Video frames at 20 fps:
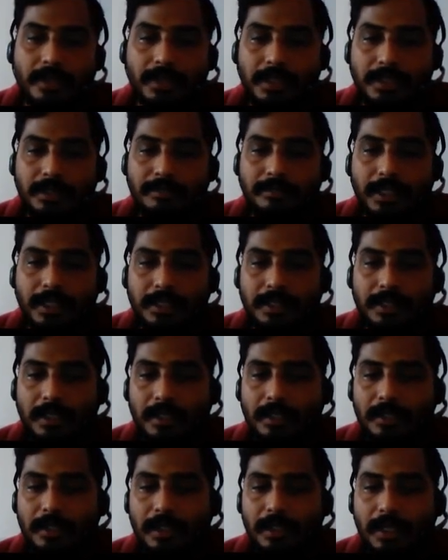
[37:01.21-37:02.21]
what is
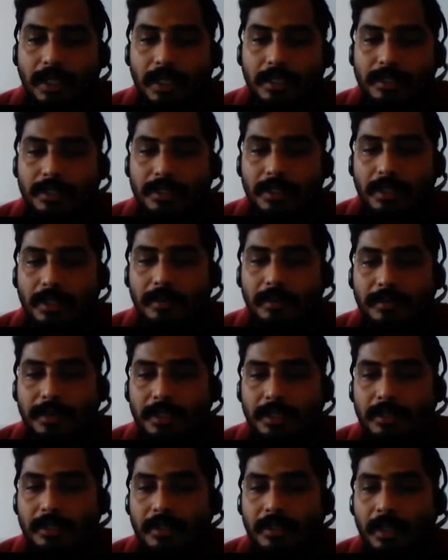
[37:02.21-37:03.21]
basically the elastic
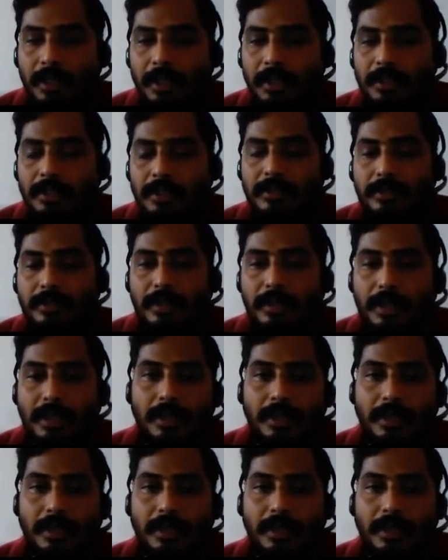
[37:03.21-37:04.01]
limit? So in